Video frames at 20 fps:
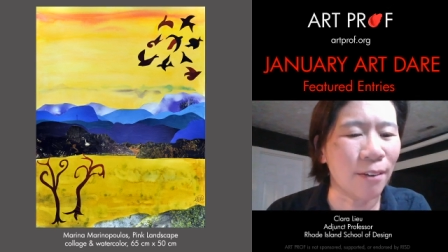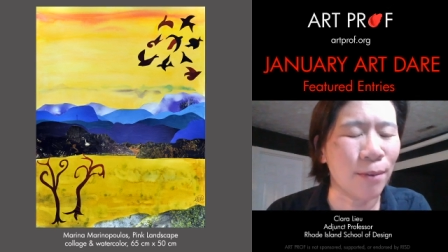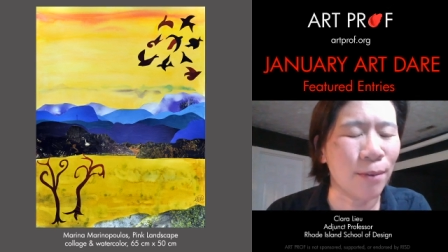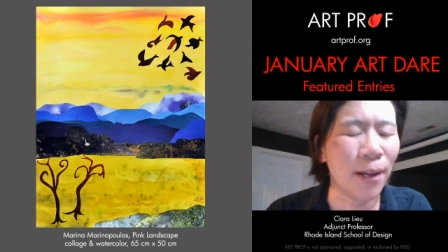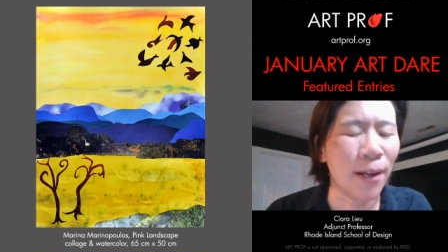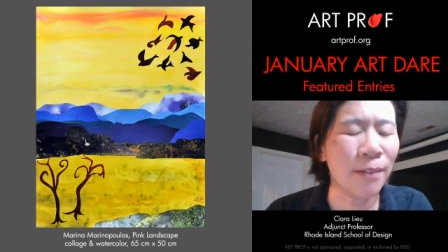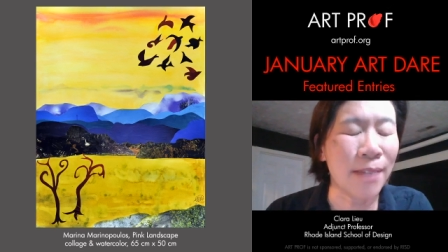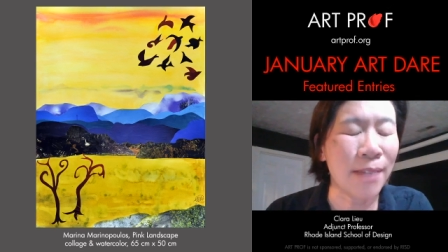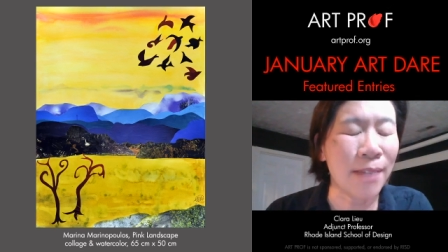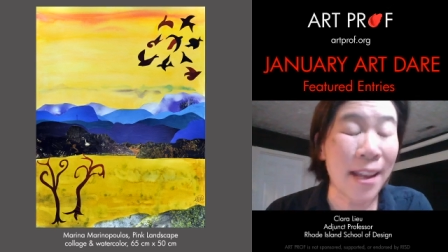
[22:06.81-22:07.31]

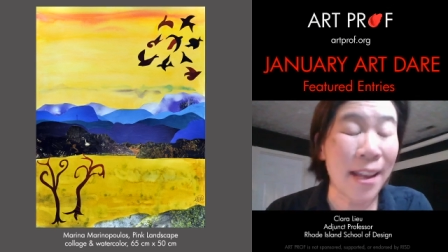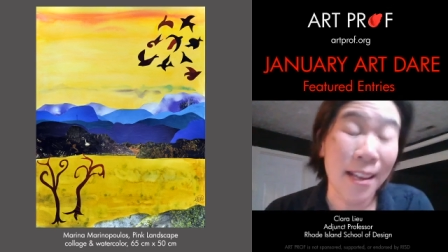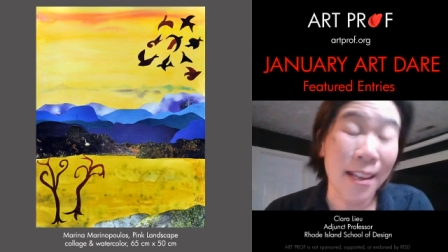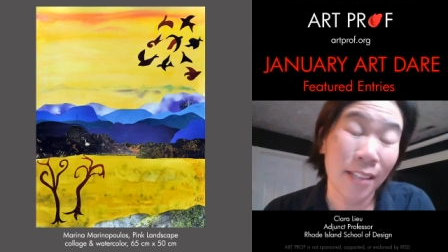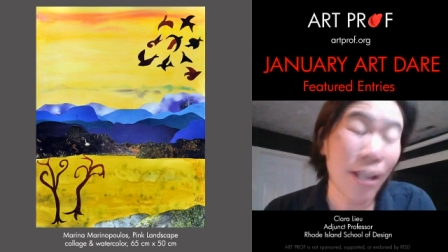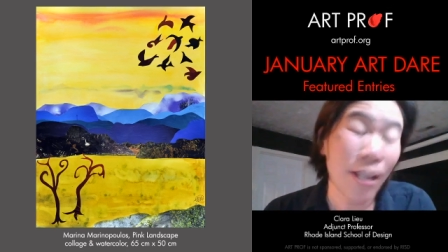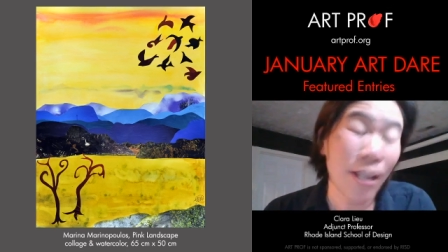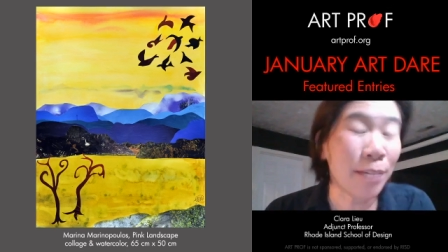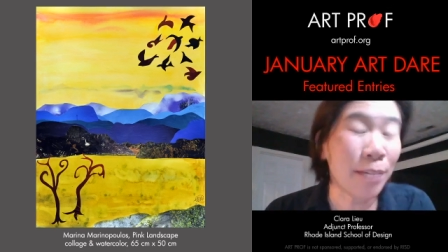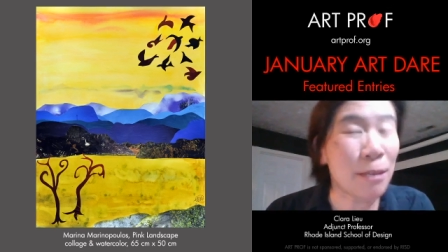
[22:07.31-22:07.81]
Well,
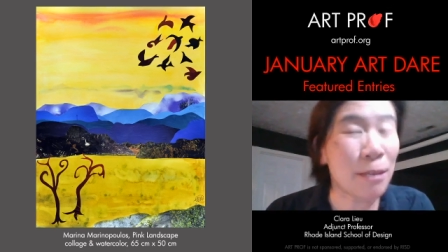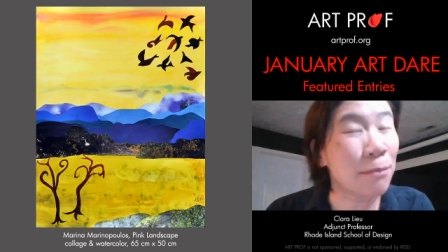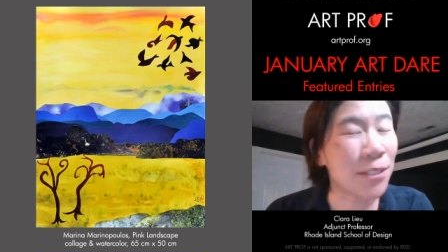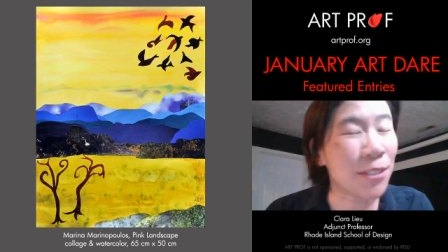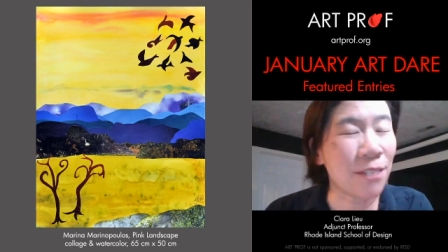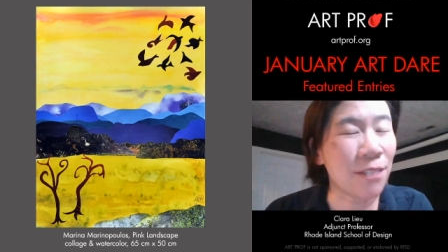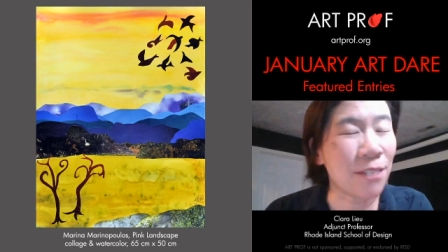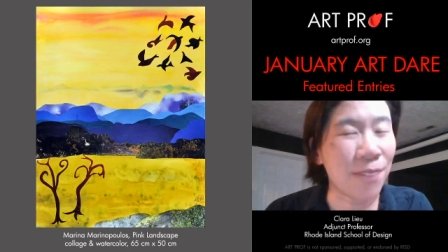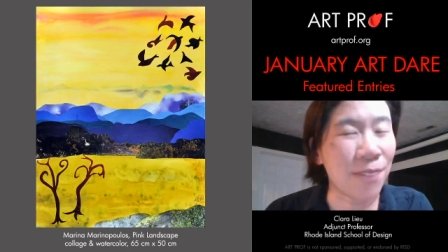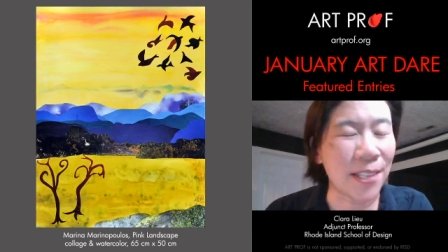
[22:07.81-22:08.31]
a lot of people
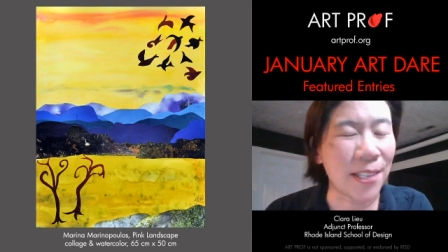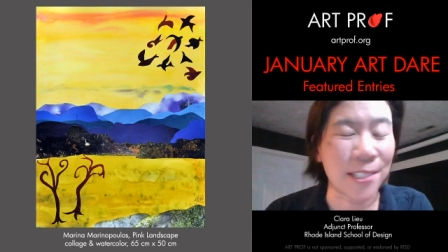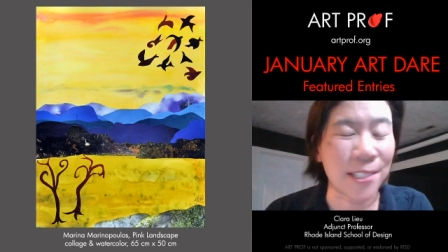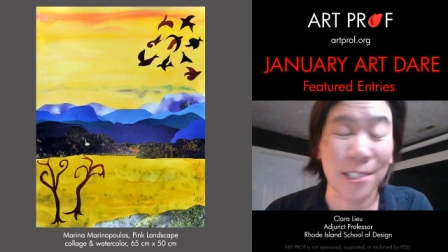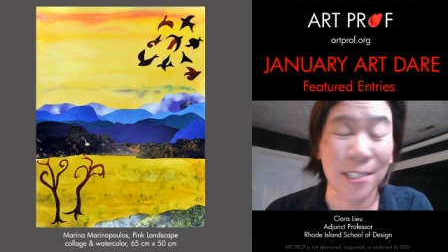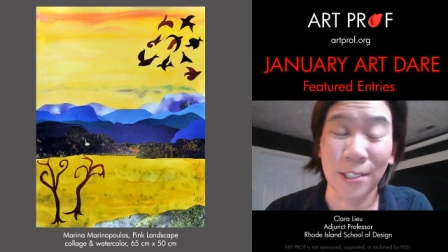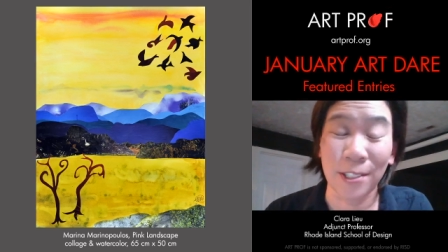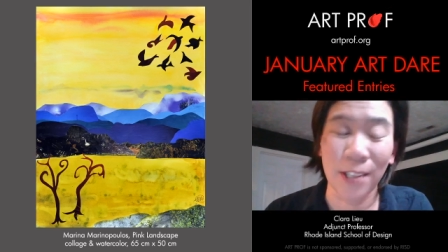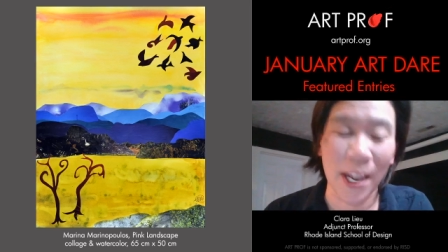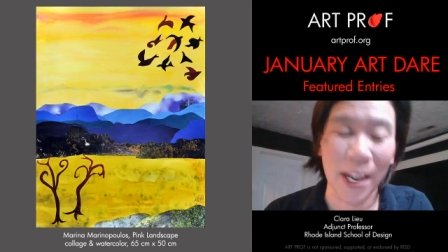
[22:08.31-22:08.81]
see faces
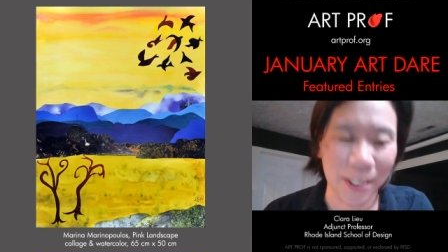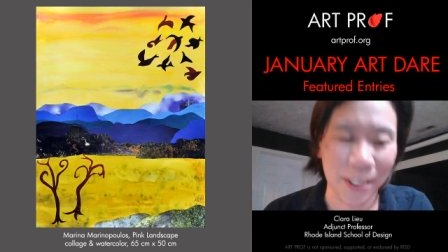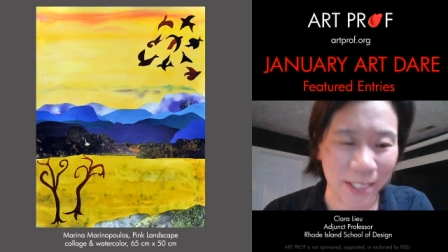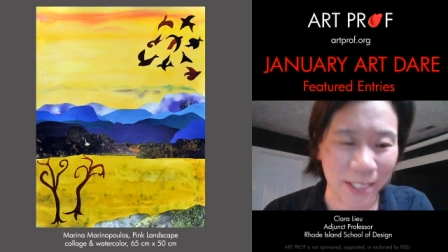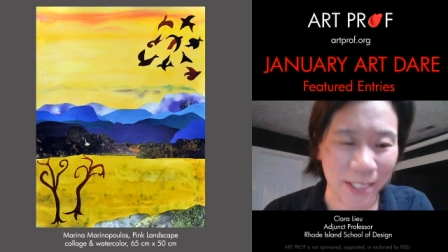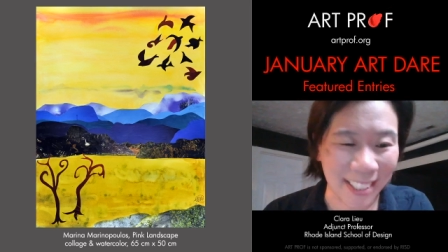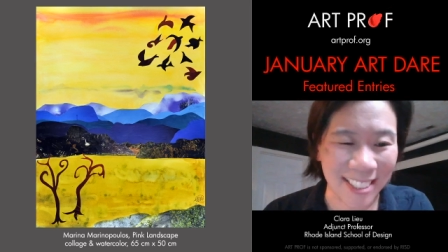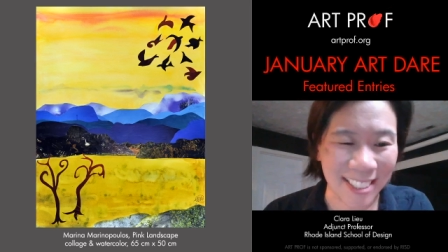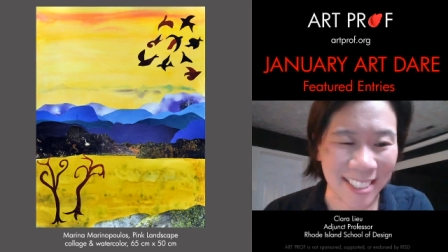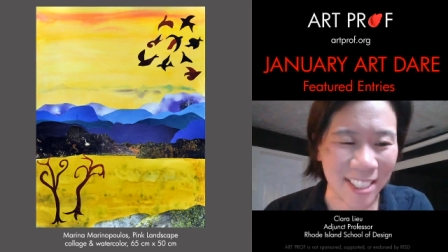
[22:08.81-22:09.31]
in a lot of
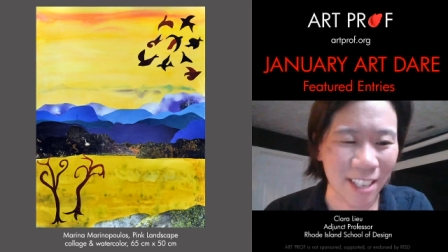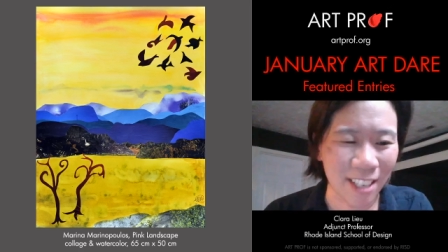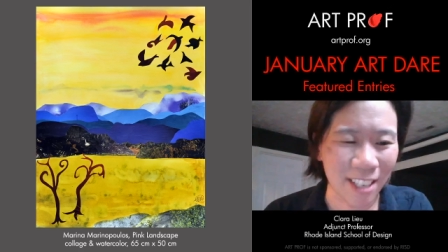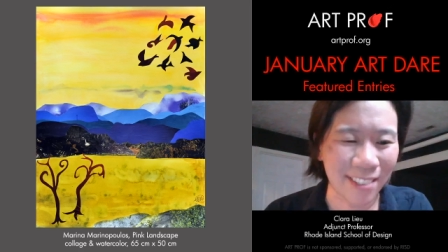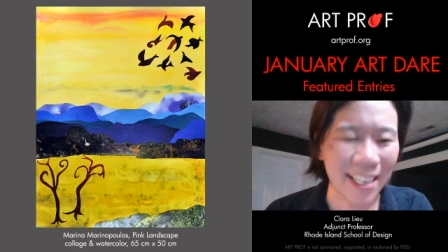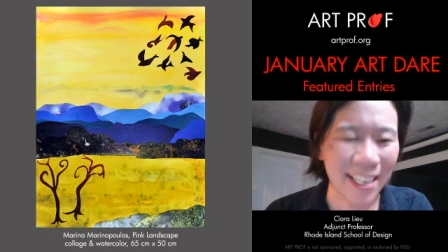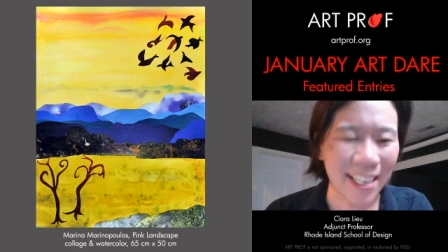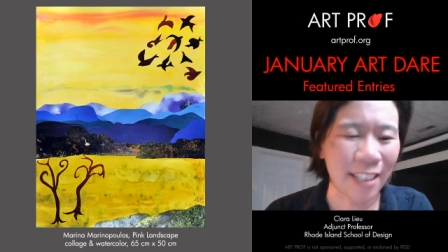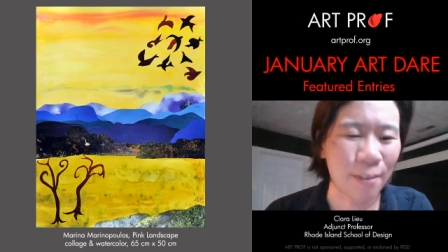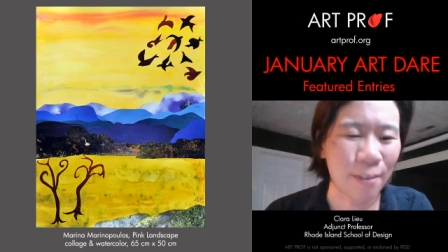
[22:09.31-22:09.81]
things. So,
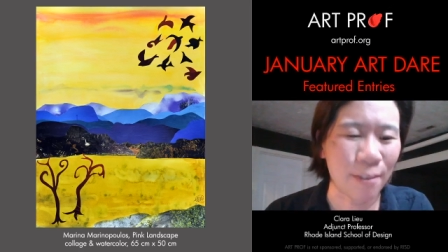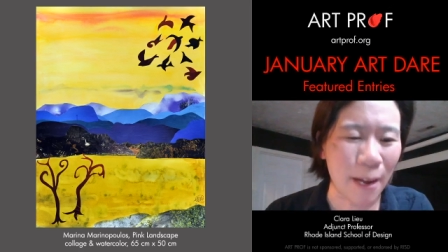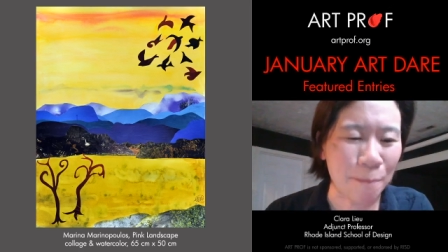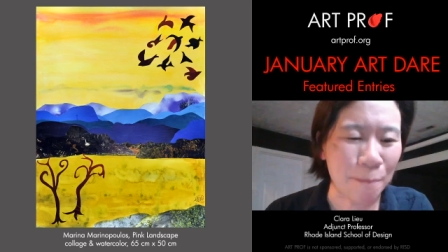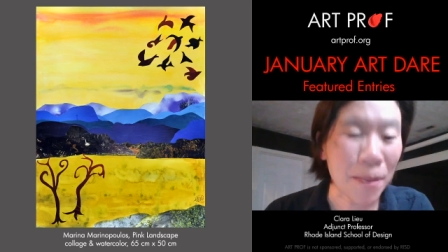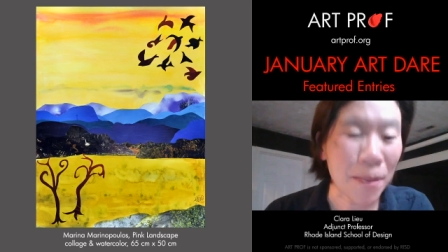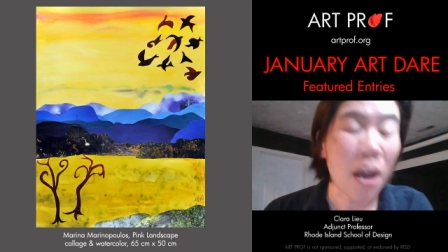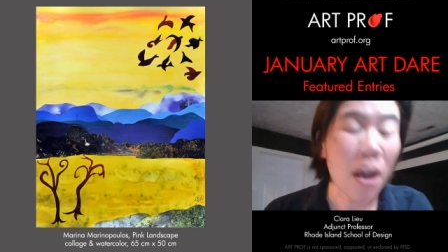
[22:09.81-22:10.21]
anyway.